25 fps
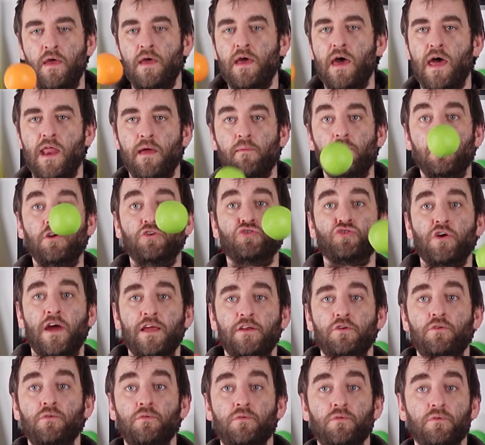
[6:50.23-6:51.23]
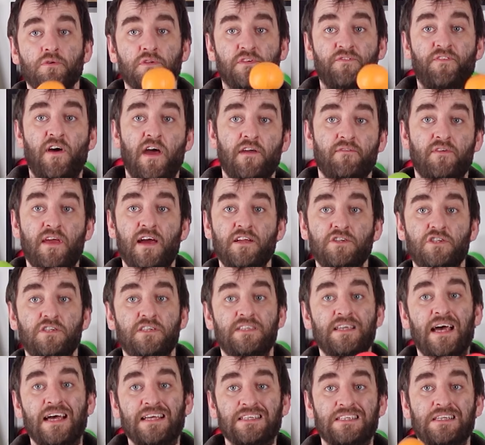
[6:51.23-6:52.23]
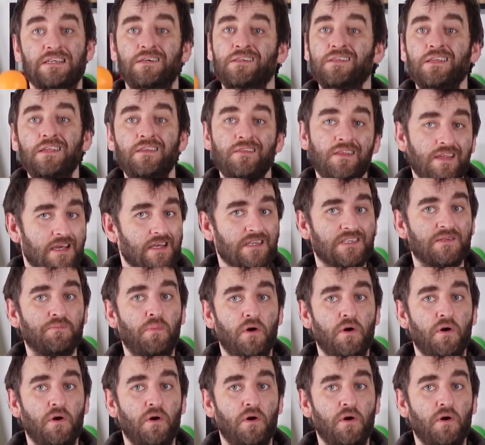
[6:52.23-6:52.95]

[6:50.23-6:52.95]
And I'm going to try and do those 5 catches as cleanly as